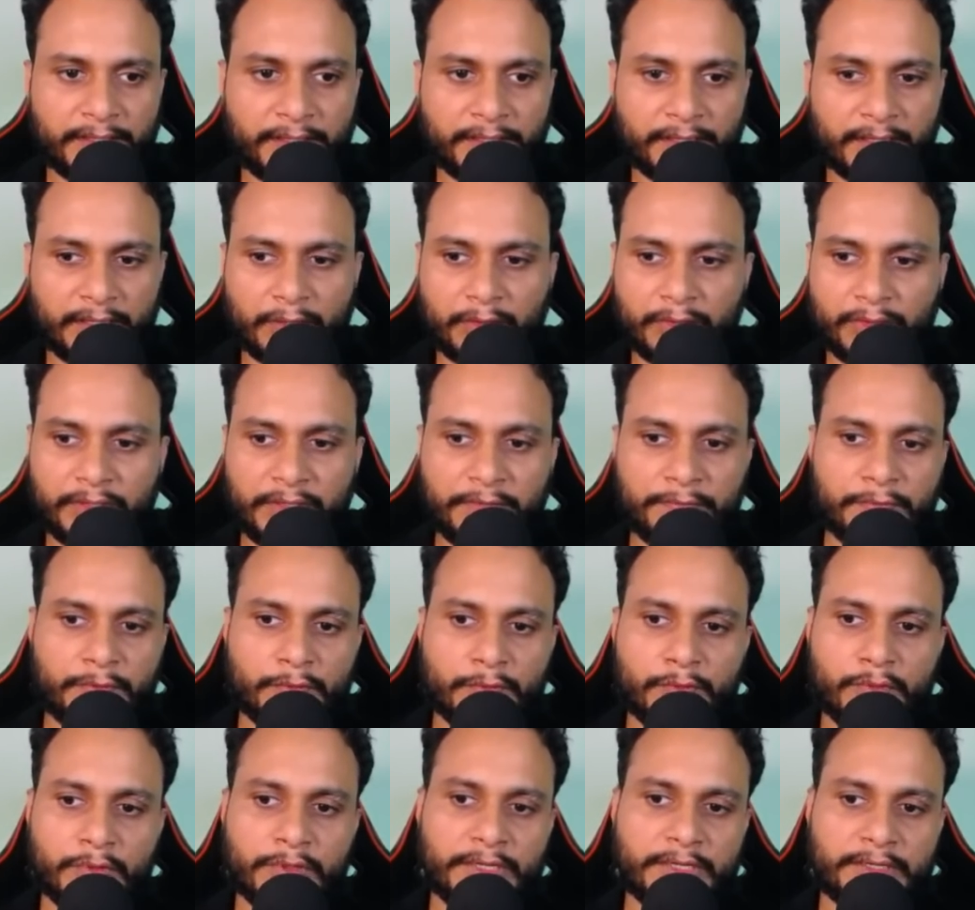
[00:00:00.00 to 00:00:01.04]
Now if you
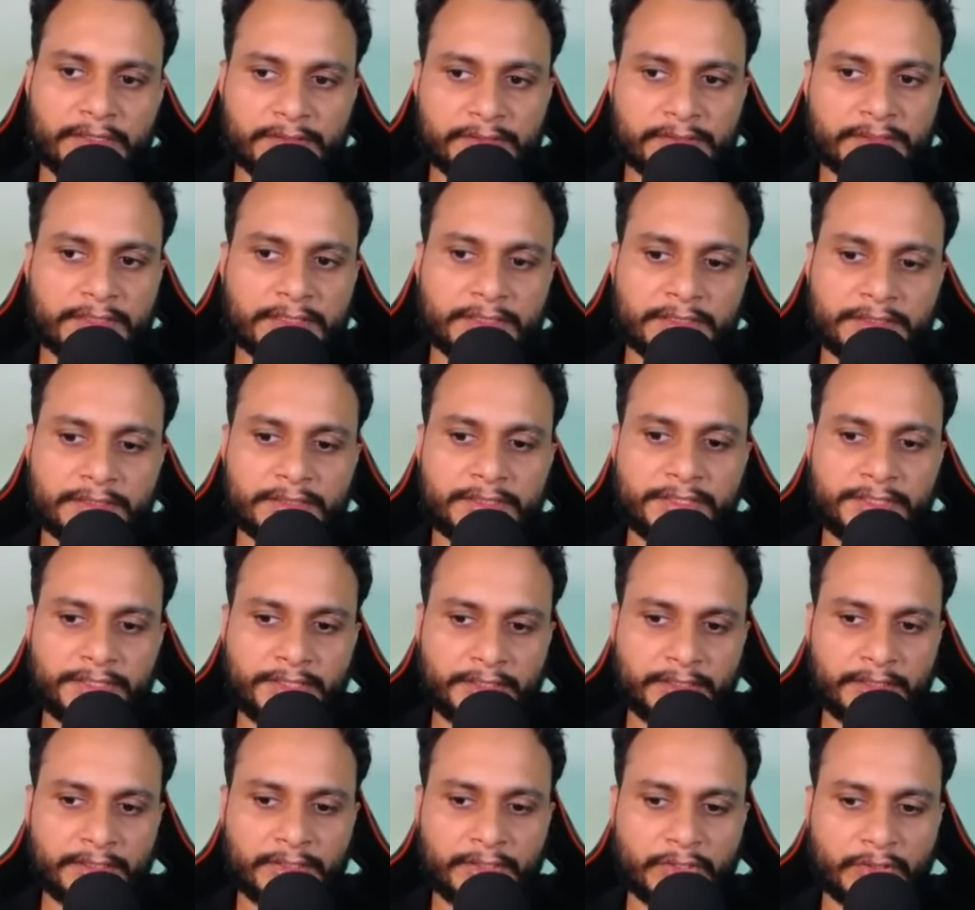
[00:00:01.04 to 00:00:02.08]
look at the other
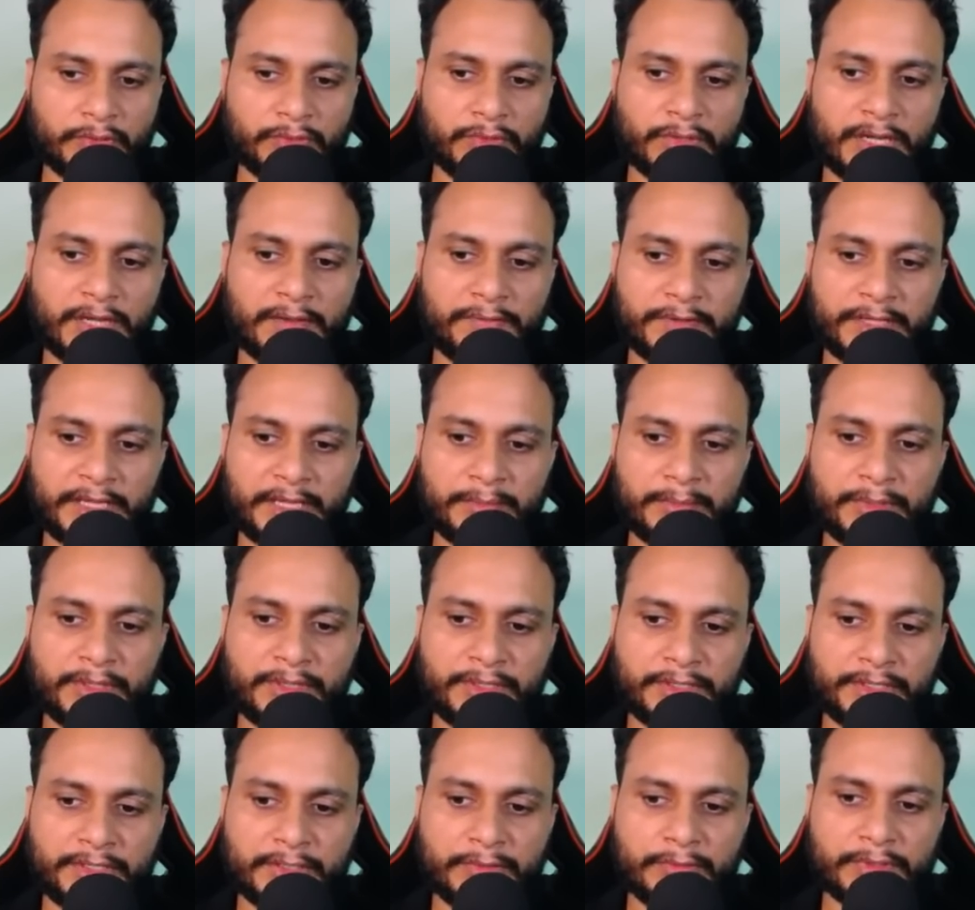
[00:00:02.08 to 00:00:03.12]
tree, you have
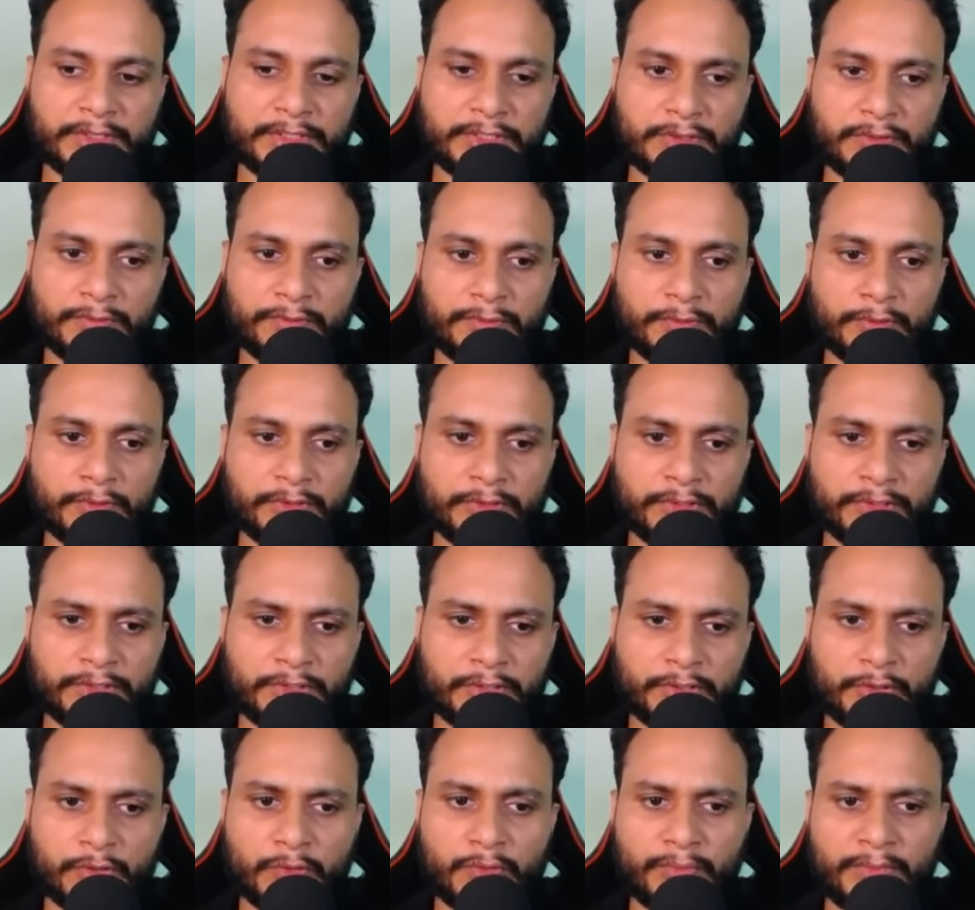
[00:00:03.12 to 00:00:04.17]
diameter equals to 4.
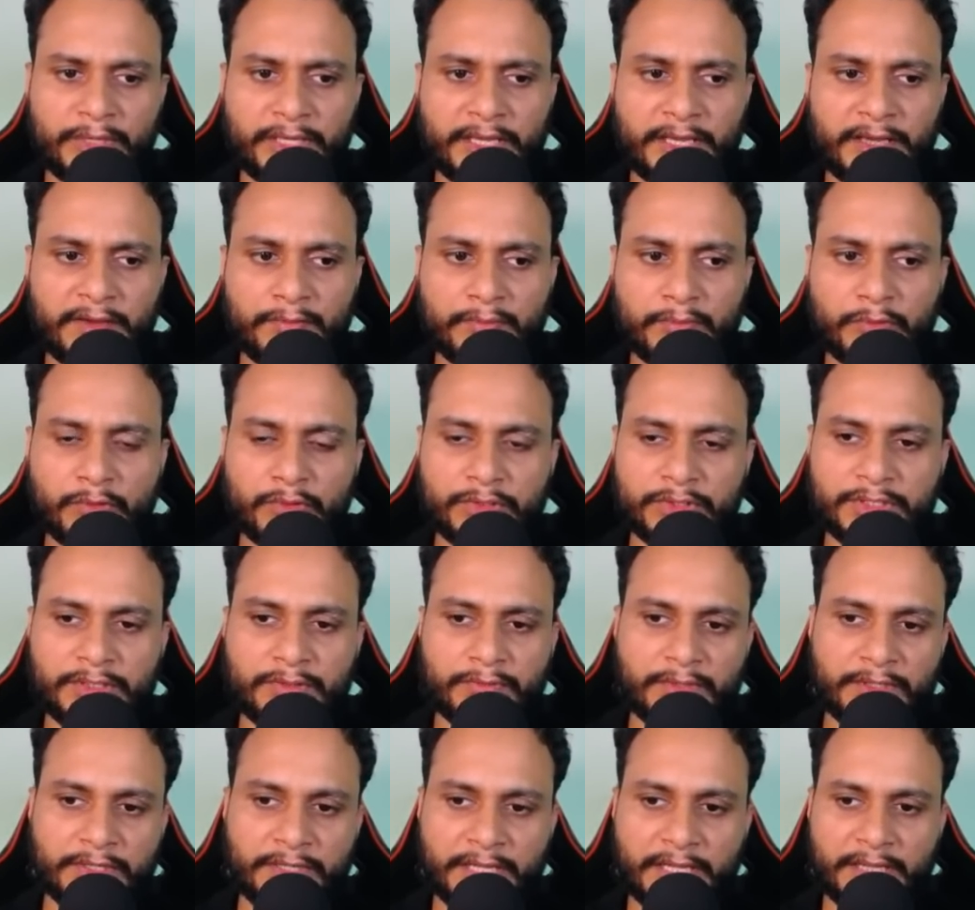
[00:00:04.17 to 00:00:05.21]
You may have more than
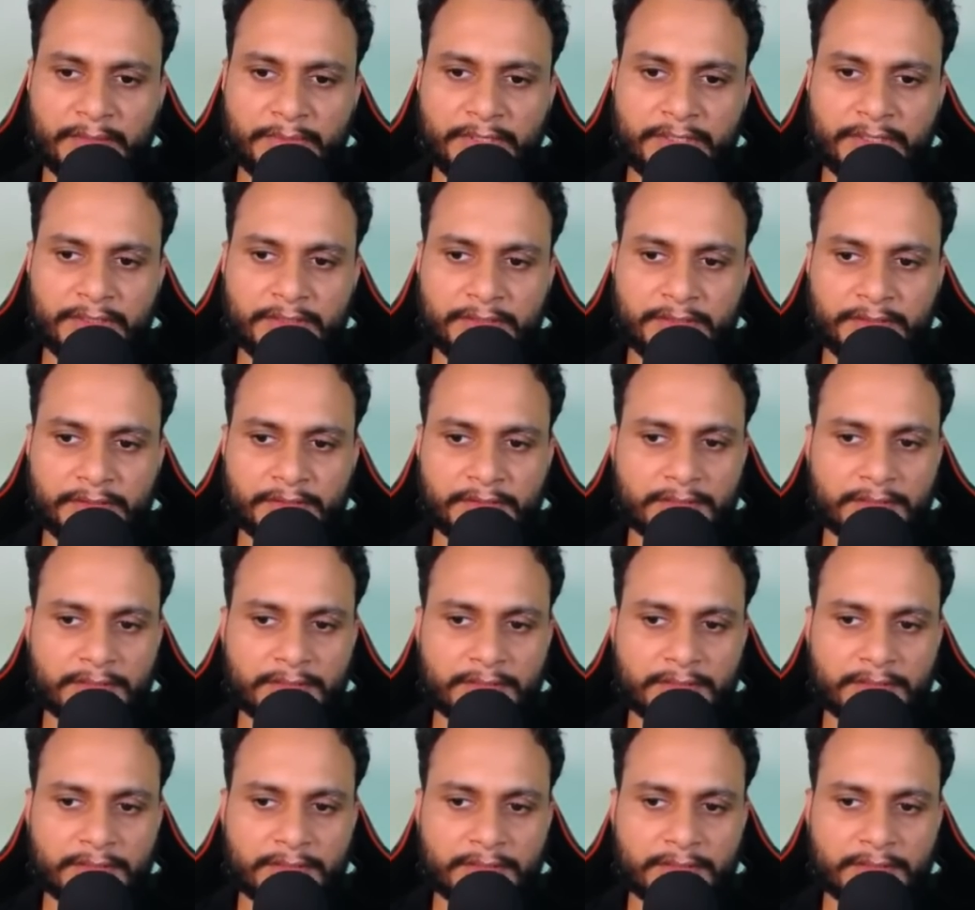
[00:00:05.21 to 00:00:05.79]
one diameter,